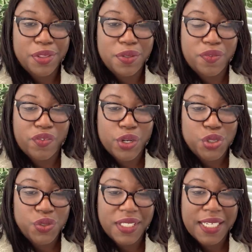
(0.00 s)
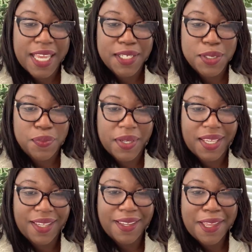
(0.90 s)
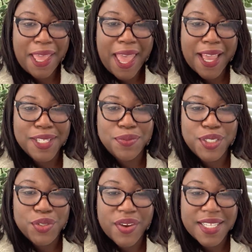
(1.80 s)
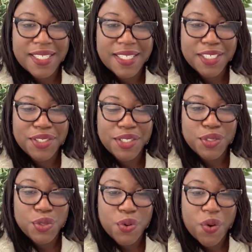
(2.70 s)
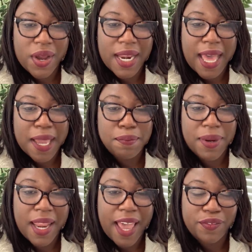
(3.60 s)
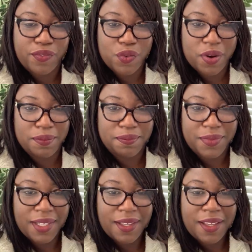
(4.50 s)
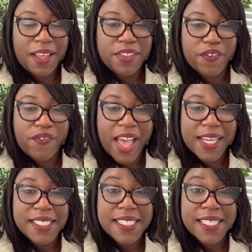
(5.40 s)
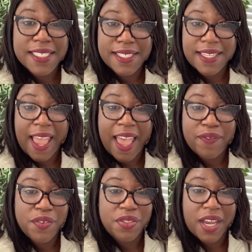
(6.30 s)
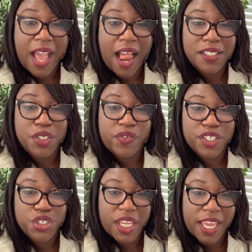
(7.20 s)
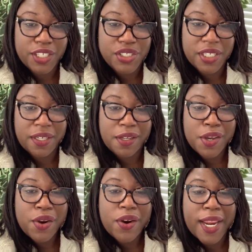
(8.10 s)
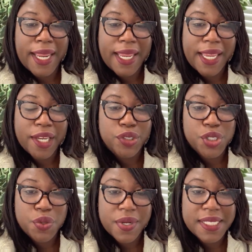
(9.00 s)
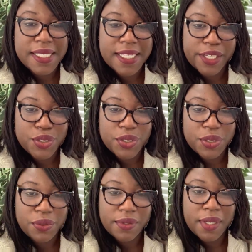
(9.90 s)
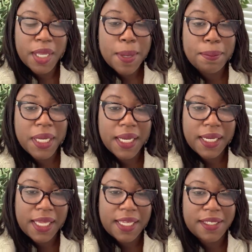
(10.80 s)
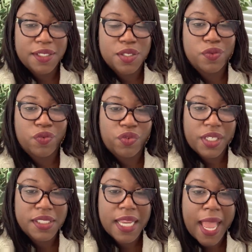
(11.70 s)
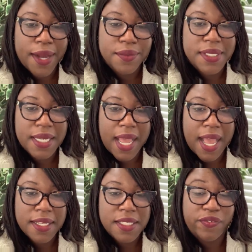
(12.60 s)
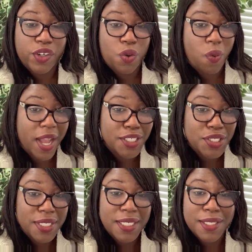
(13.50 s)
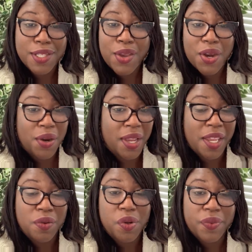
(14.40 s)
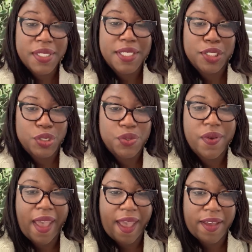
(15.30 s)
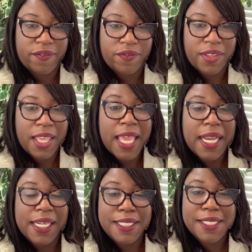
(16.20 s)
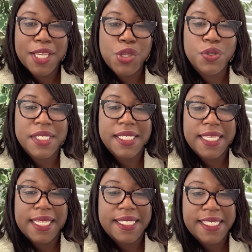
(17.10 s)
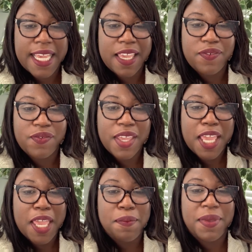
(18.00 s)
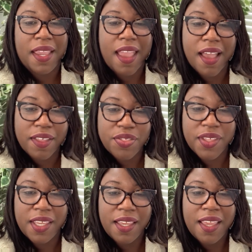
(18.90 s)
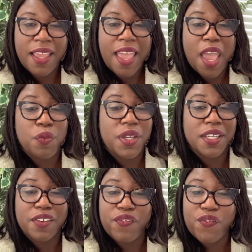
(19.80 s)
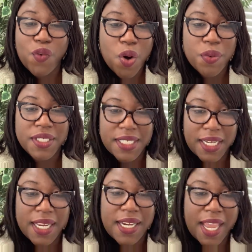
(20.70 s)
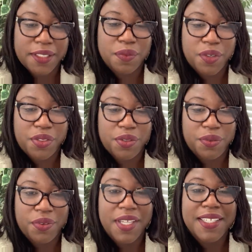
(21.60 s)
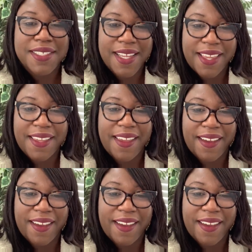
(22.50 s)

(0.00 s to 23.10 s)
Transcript: with you virtually next week as we transition to online platform. The faculty and staff in the College of Education are here to assist you. Please reach out to us for questions or inquiries that you have. Continue to stay safe and be healthy, and we look forward to connecting with you. Take